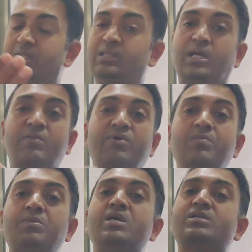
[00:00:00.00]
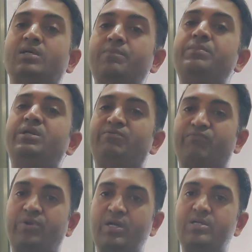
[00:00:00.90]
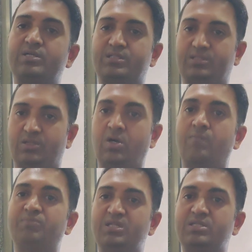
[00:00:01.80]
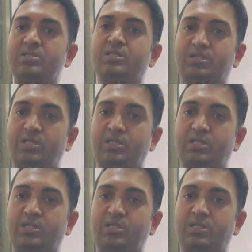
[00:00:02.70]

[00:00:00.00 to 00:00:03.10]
there will be some difference of this